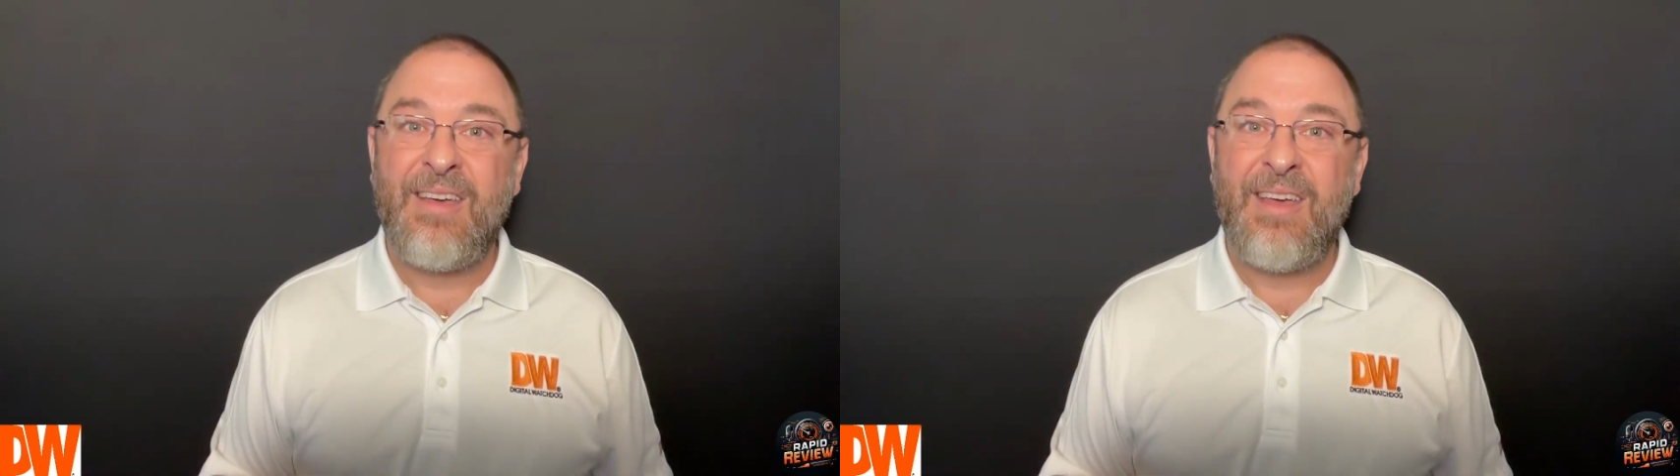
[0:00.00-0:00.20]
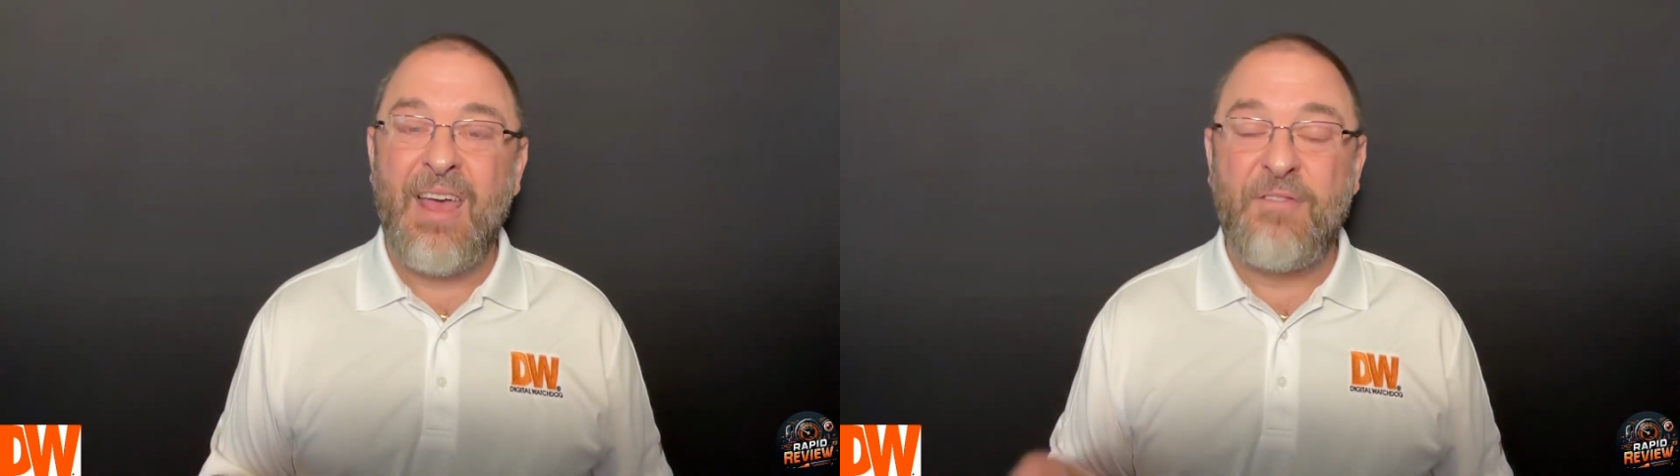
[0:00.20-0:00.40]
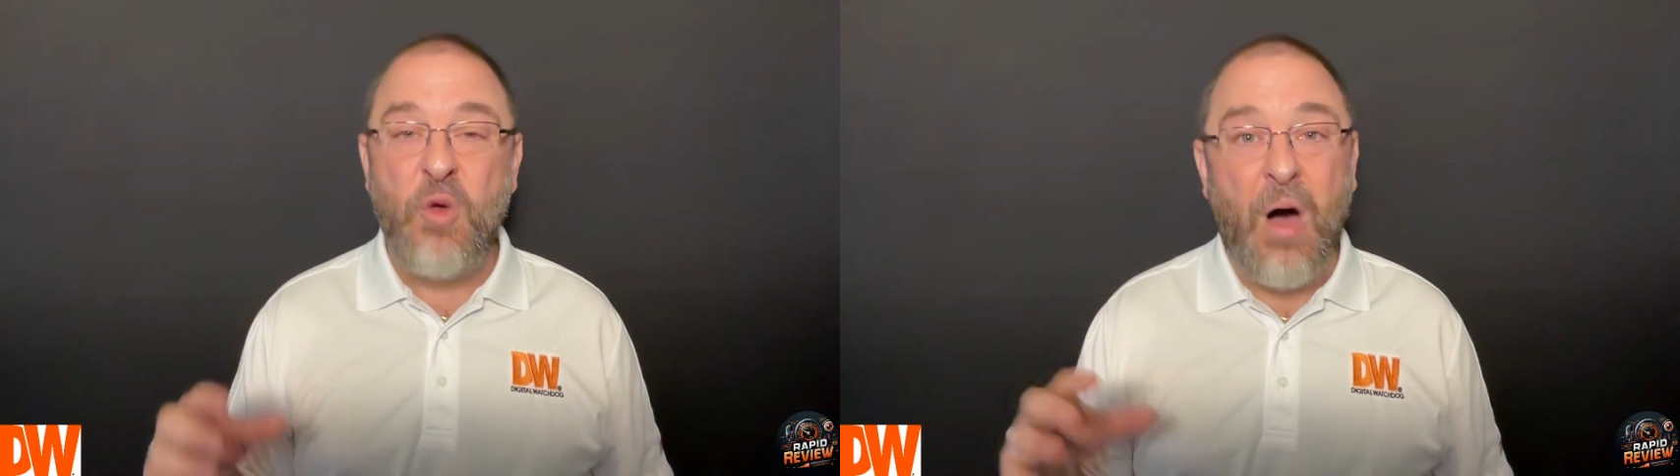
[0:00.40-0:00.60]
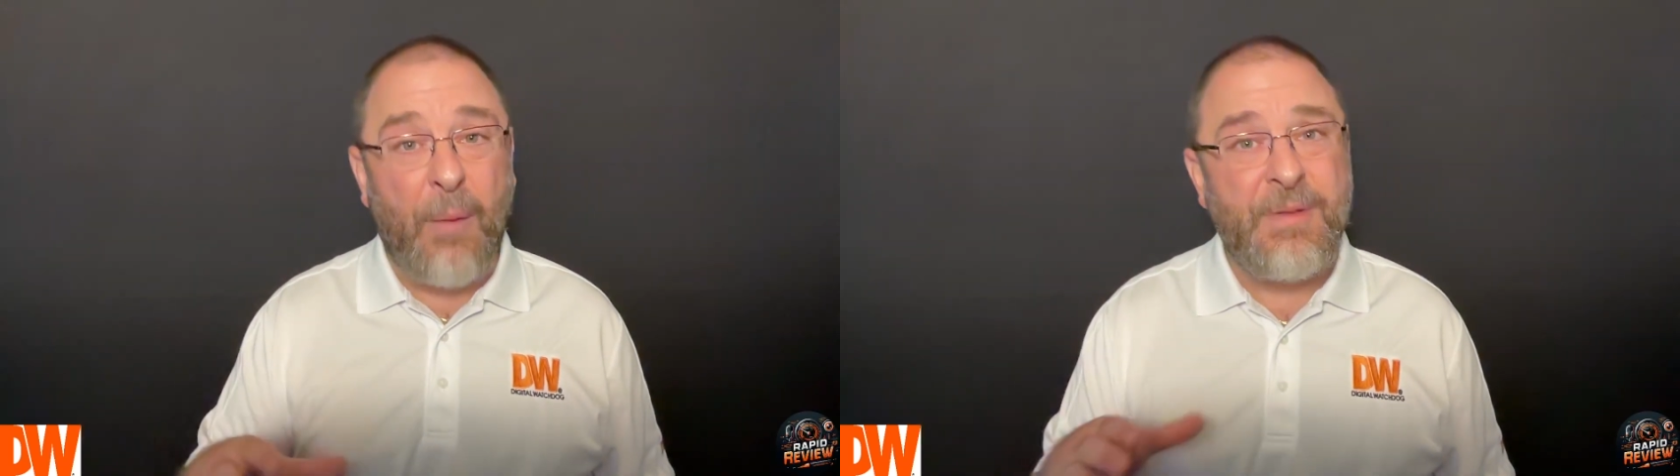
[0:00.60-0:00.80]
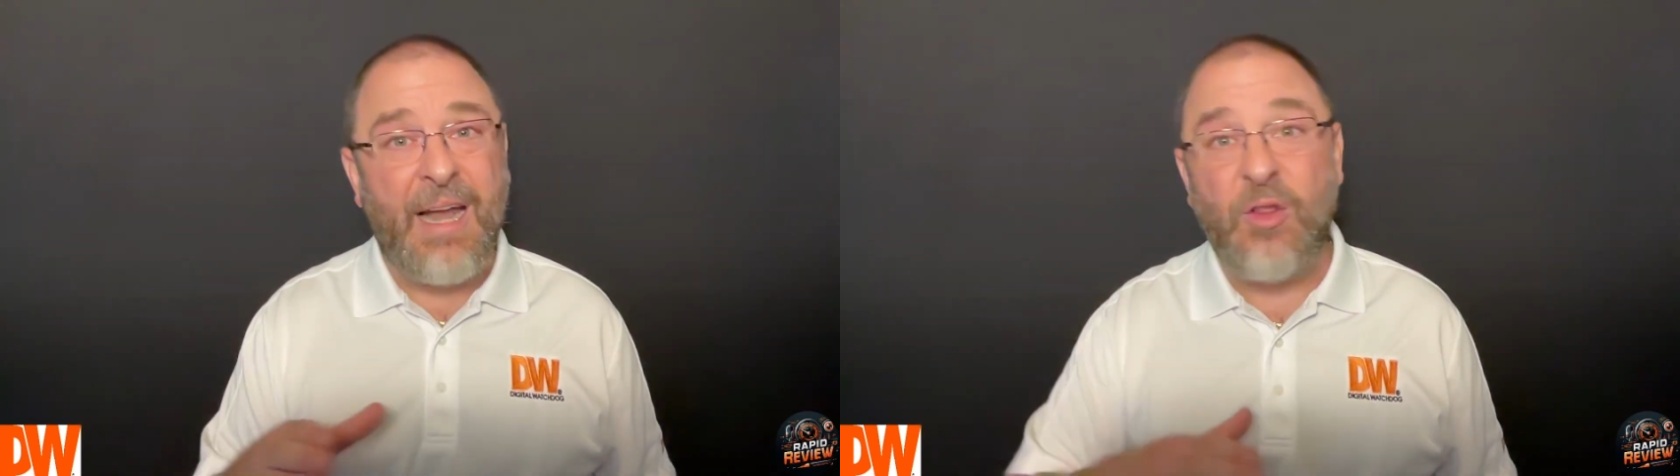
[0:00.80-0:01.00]
if you
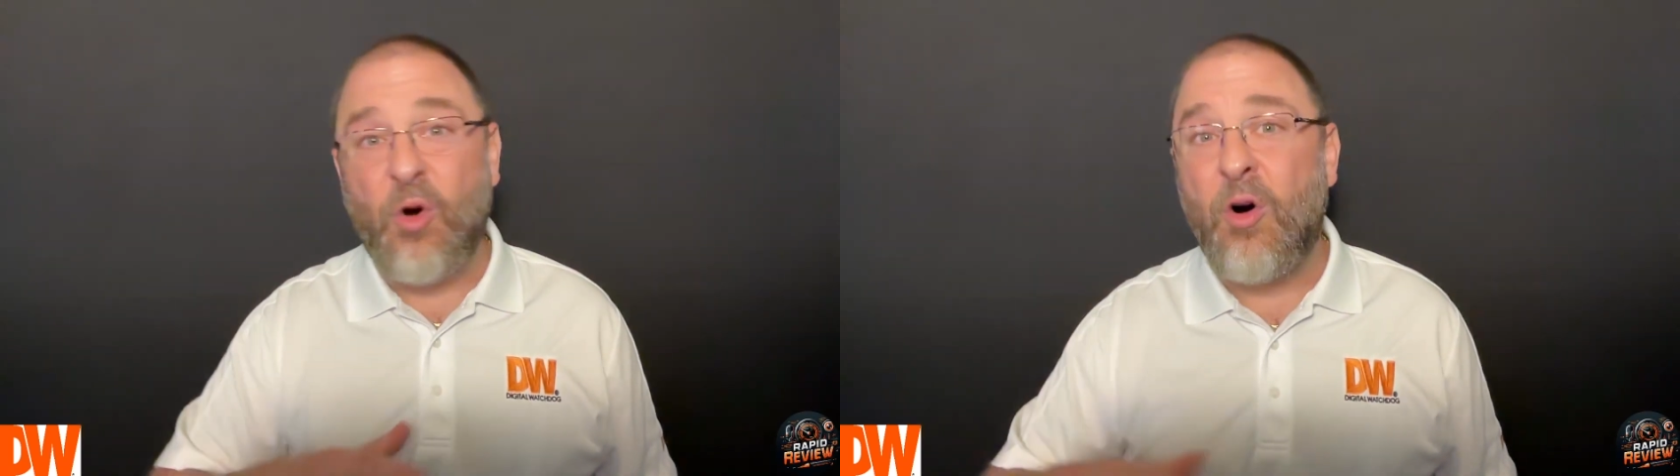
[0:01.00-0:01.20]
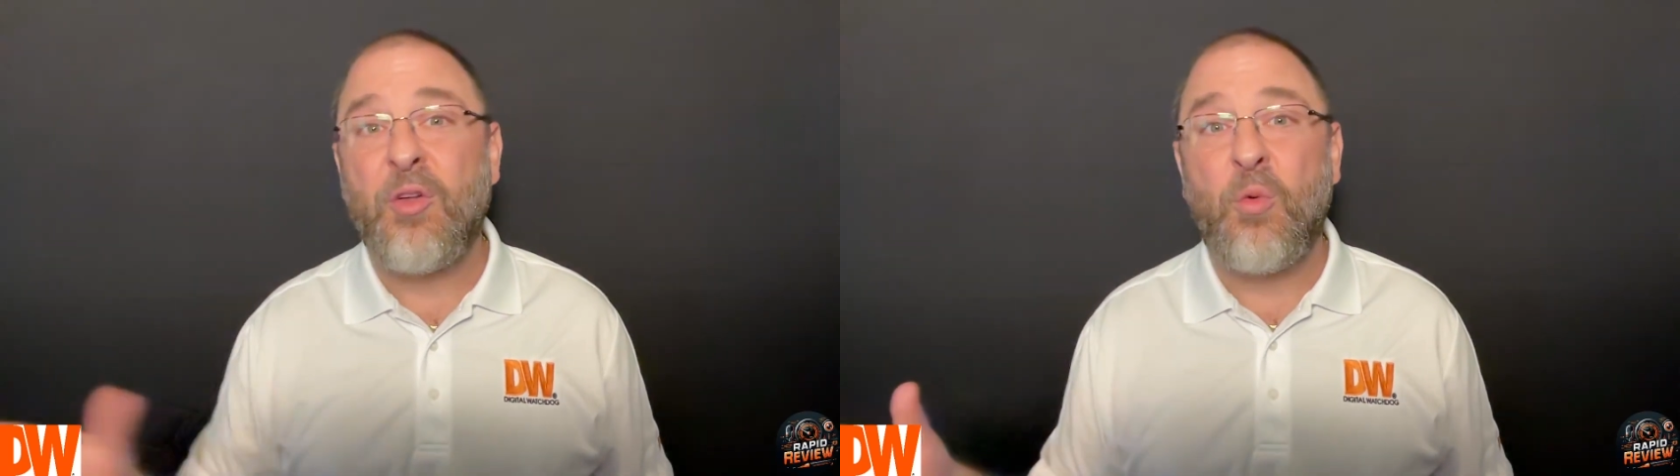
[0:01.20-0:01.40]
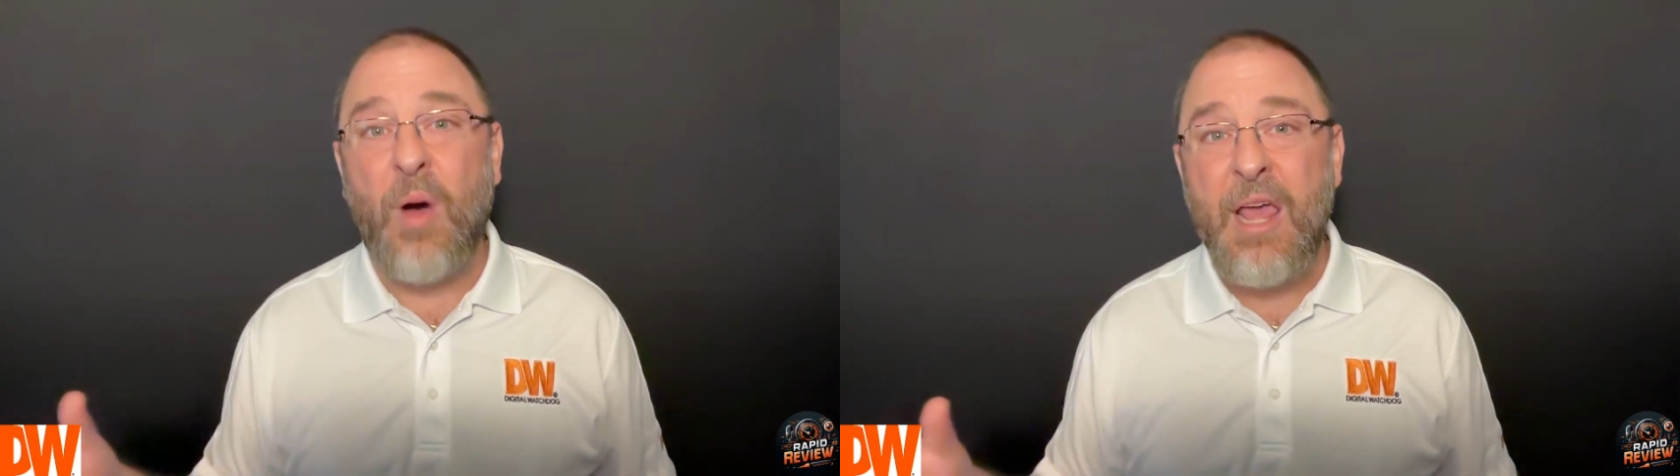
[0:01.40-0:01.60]
update it all the way,